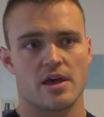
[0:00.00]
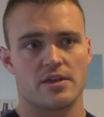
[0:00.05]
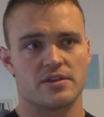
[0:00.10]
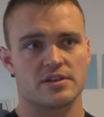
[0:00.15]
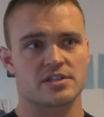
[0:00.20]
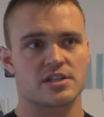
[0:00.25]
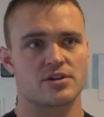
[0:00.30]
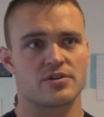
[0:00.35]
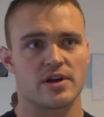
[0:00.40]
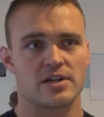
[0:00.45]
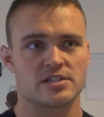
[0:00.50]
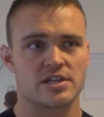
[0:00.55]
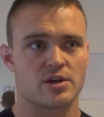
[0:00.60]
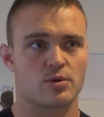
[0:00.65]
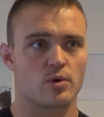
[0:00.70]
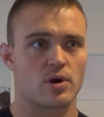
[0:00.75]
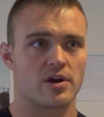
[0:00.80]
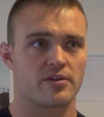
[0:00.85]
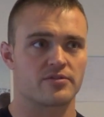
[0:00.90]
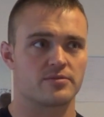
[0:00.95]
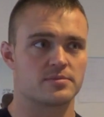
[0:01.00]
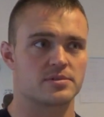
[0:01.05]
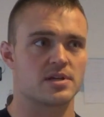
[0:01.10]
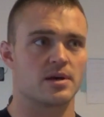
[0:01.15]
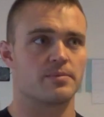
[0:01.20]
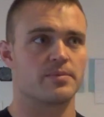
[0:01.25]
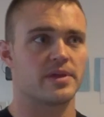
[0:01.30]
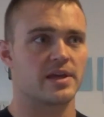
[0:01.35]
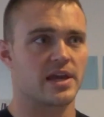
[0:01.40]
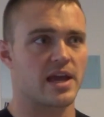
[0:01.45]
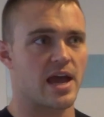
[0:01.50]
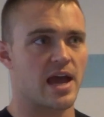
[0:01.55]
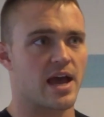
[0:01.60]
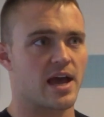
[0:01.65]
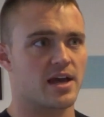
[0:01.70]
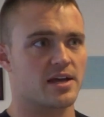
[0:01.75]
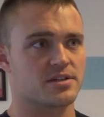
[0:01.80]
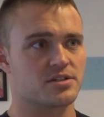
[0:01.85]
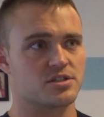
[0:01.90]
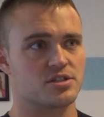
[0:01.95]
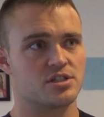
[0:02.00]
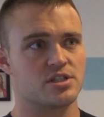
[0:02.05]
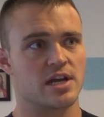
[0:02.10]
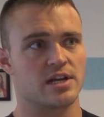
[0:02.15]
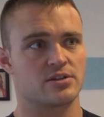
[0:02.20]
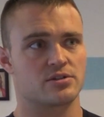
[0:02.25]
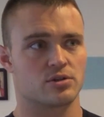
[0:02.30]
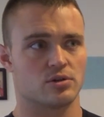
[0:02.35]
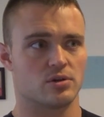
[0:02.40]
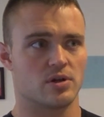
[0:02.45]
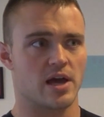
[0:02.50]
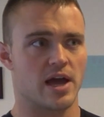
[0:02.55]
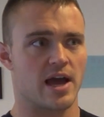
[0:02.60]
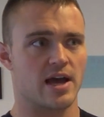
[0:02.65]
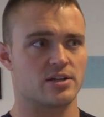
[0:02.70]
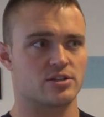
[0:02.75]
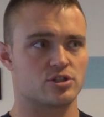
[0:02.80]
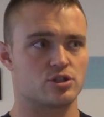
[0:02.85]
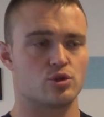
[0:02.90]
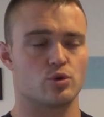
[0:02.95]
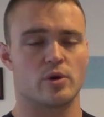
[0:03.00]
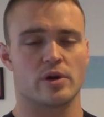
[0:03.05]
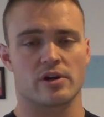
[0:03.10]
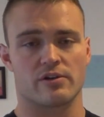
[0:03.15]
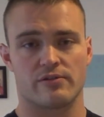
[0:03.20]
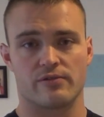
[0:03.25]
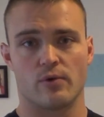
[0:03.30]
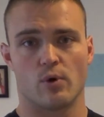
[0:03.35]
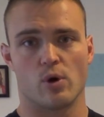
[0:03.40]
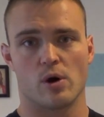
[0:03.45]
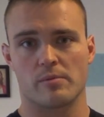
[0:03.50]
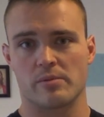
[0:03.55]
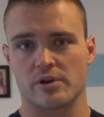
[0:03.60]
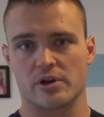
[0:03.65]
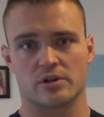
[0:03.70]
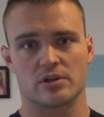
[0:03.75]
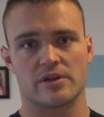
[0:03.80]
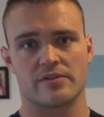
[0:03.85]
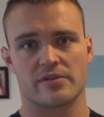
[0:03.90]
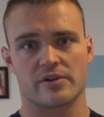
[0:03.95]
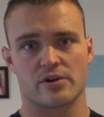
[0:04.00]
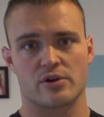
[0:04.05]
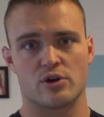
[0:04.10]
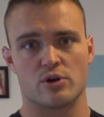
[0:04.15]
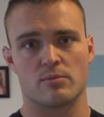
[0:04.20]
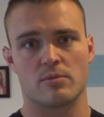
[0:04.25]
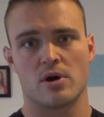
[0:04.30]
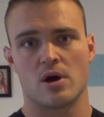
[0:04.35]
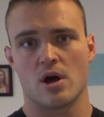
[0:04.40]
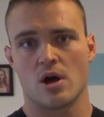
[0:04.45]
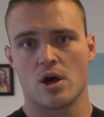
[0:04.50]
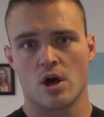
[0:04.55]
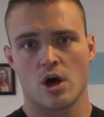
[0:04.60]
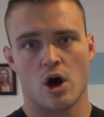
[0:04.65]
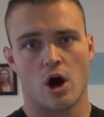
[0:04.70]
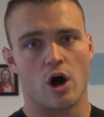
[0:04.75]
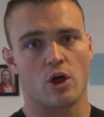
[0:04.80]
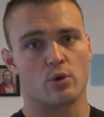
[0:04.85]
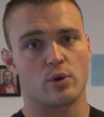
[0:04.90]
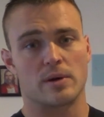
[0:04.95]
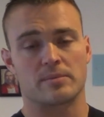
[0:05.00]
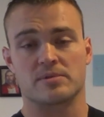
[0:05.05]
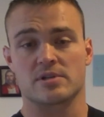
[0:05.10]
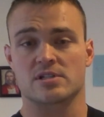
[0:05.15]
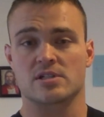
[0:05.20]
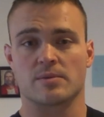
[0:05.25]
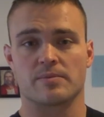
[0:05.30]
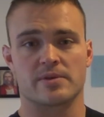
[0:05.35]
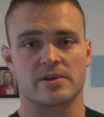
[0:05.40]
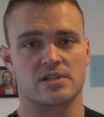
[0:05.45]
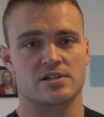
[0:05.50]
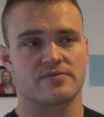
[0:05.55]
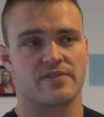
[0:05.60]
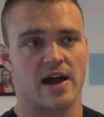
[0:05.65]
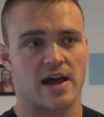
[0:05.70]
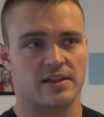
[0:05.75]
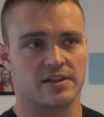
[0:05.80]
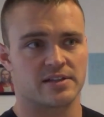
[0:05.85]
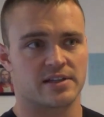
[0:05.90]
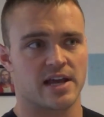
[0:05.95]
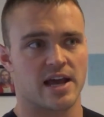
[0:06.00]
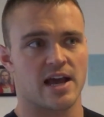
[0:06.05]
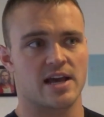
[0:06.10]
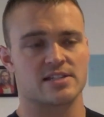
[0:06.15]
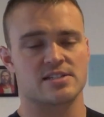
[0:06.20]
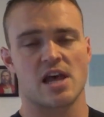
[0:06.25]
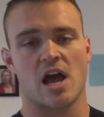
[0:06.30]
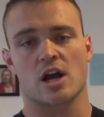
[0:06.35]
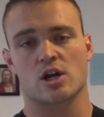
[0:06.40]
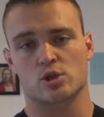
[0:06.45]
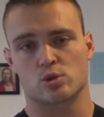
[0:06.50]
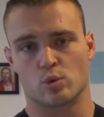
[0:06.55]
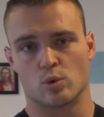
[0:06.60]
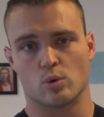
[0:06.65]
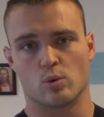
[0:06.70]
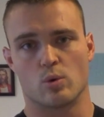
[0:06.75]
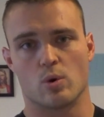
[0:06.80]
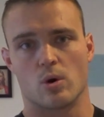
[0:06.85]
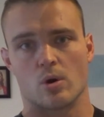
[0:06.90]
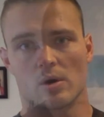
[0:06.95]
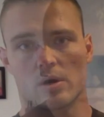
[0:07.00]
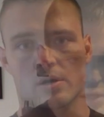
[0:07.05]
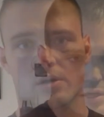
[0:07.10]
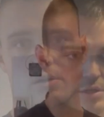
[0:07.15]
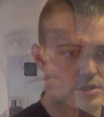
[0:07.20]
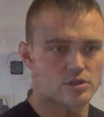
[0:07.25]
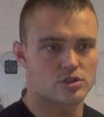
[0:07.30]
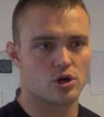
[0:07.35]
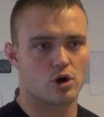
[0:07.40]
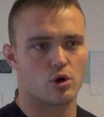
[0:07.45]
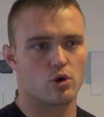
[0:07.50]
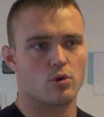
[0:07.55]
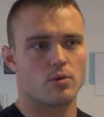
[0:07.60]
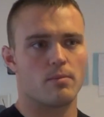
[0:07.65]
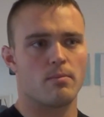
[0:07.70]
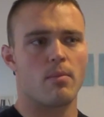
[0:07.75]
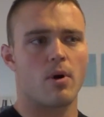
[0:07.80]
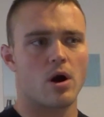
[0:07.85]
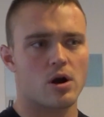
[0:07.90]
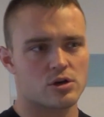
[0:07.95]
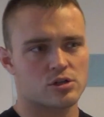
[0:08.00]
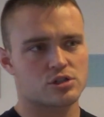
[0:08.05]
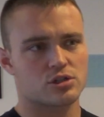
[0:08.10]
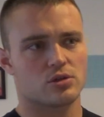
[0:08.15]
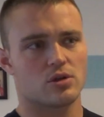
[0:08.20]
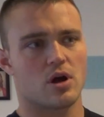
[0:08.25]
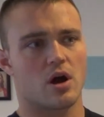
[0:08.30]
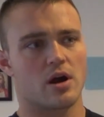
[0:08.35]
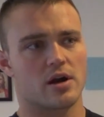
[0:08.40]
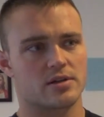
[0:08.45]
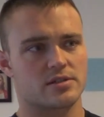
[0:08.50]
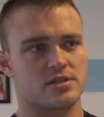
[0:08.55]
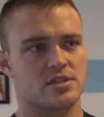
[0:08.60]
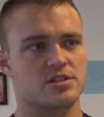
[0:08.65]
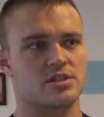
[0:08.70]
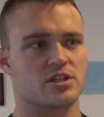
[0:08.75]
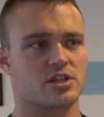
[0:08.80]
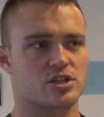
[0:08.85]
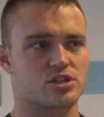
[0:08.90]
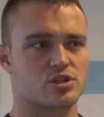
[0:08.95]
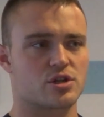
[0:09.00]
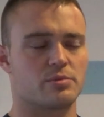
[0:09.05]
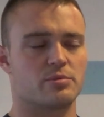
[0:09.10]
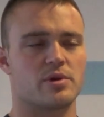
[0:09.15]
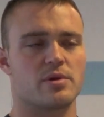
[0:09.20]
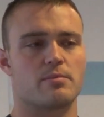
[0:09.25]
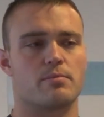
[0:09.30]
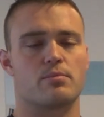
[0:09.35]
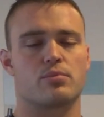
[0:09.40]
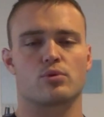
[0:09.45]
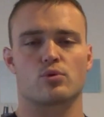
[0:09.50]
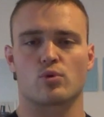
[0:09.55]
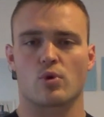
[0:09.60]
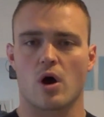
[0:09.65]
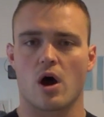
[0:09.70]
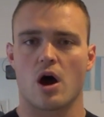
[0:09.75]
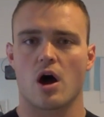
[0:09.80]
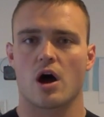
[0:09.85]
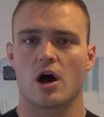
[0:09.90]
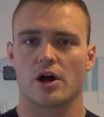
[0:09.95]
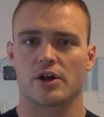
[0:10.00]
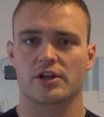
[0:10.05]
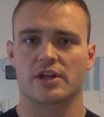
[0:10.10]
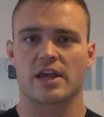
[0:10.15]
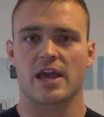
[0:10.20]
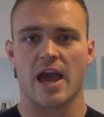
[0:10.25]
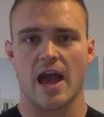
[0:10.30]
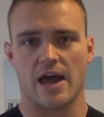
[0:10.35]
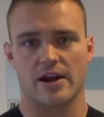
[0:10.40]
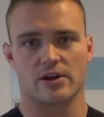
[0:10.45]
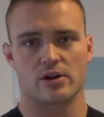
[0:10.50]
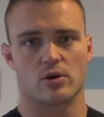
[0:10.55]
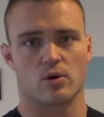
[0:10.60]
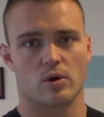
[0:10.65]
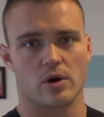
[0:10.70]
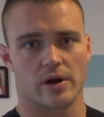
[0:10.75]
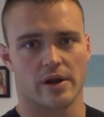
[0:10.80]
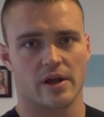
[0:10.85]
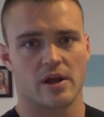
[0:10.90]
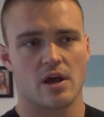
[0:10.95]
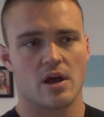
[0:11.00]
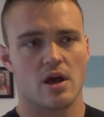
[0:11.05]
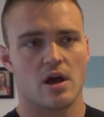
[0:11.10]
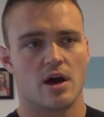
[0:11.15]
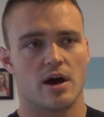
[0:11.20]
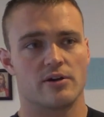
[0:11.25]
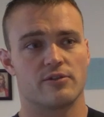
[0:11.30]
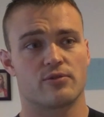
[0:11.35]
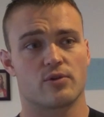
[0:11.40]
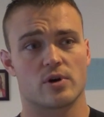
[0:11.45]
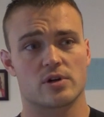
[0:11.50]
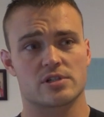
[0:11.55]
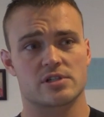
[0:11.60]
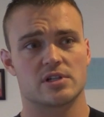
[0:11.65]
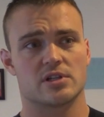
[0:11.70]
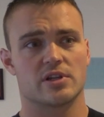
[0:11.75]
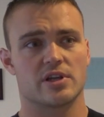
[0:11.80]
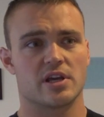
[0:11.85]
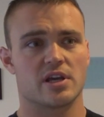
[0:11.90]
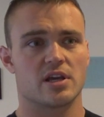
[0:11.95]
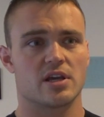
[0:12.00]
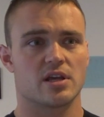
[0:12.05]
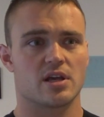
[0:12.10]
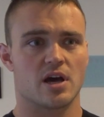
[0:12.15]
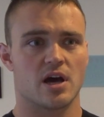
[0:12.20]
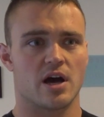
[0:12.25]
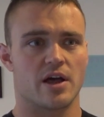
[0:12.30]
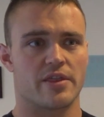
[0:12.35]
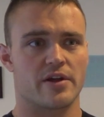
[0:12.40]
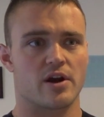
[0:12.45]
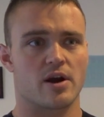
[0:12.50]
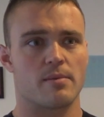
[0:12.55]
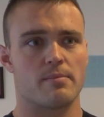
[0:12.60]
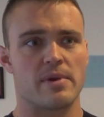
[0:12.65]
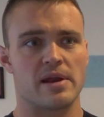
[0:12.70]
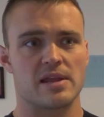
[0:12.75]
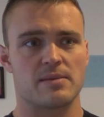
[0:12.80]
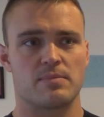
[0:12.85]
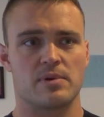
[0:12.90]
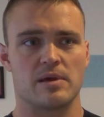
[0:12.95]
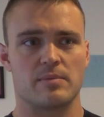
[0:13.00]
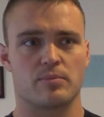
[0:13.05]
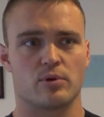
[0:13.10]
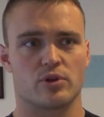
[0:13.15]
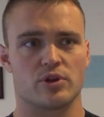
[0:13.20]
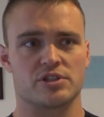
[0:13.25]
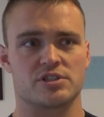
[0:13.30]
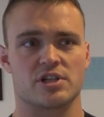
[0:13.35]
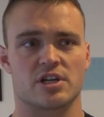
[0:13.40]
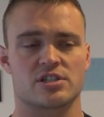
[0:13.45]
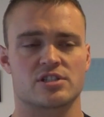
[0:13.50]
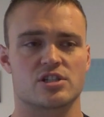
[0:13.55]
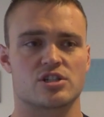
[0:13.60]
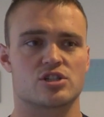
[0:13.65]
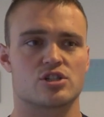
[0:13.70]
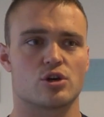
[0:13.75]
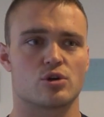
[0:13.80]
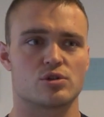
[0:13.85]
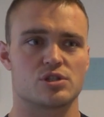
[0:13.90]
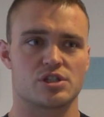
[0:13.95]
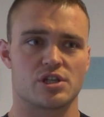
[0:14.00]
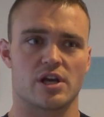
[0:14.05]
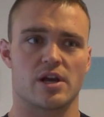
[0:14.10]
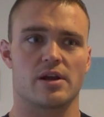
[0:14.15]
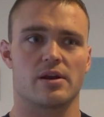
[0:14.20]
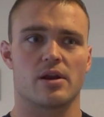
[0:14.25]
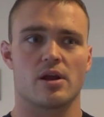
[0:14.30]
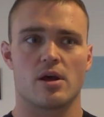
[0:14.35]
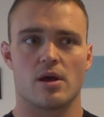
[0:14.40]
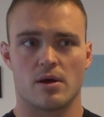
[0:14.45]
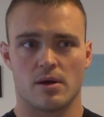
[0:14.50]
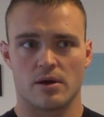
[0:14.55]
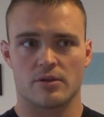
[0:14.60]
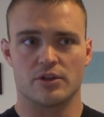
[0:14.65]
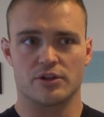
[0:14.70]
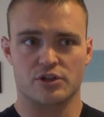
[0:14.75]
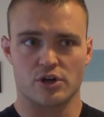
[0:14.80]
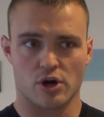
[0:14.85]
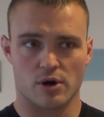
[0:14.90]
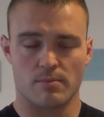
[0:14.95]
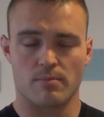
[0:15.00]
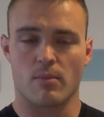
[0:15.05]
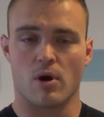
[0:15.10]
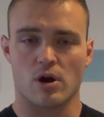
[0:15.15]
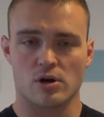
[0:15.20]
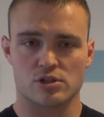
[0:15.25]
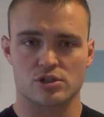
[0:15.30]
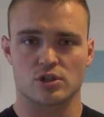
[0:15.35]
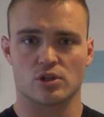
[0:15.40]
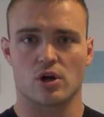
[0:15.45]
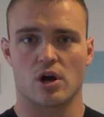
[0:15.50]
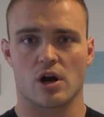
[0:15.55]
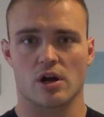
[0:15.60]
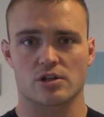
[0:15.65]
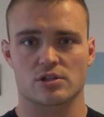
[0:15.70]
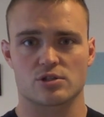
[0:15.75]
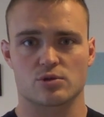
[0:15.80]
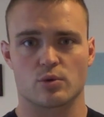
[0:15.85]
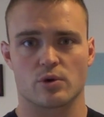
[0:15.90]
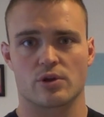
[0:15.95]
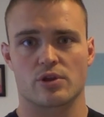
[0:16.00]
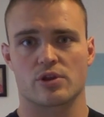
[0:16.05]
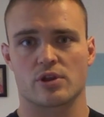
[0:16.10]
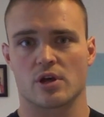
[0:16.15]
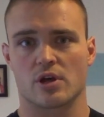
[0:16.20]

This can range anywhere from something as gentle as doing a form in your living room, all the way up to something as violent as actual war. So martial arts is an extremely broad category. Unfortunately, there are many people that just associate the term martial arts with